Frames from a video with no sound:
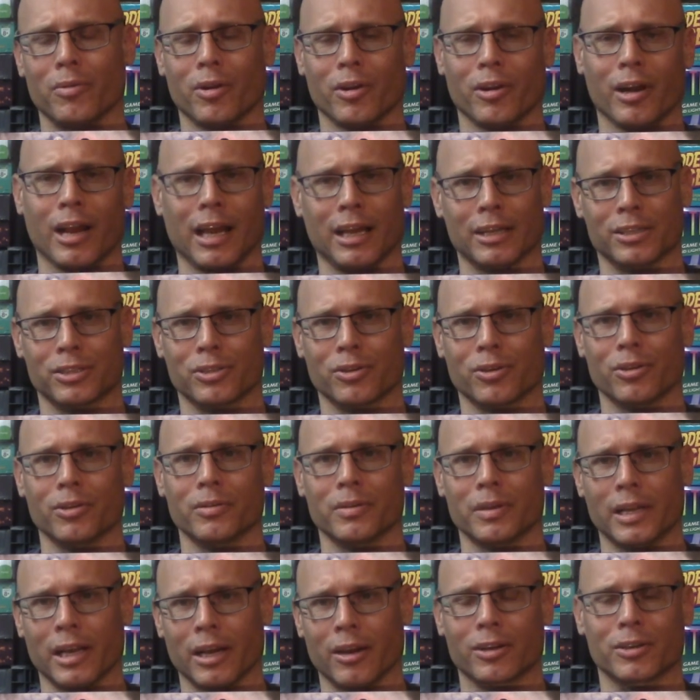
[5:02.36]
where it has
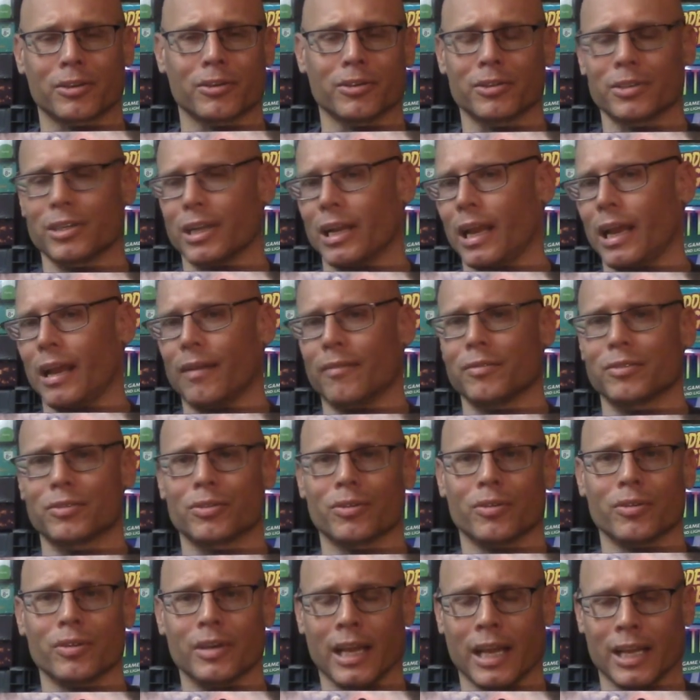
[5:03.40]
certain characters that have
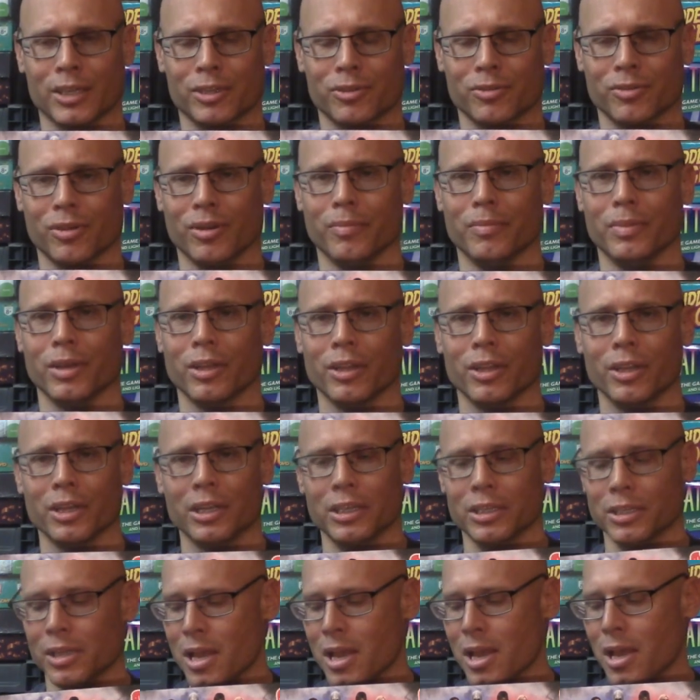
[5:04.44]
certain extra
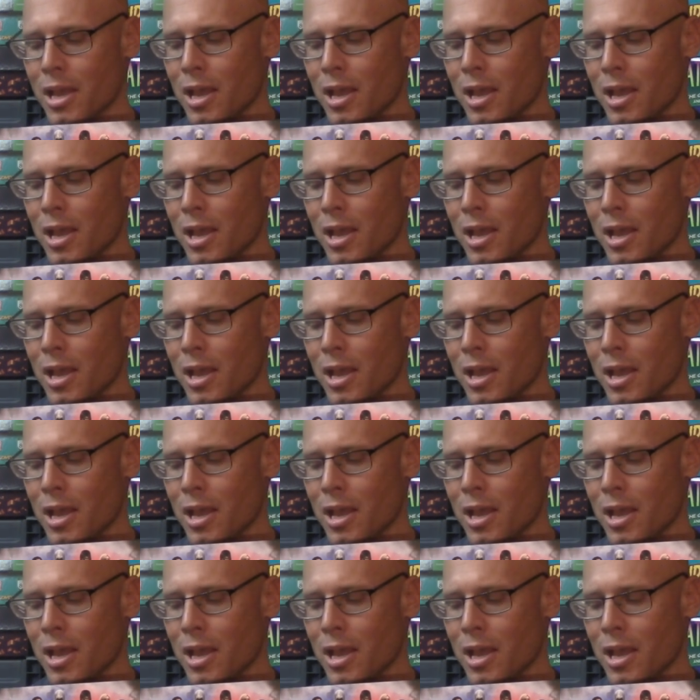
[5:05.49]
abilities,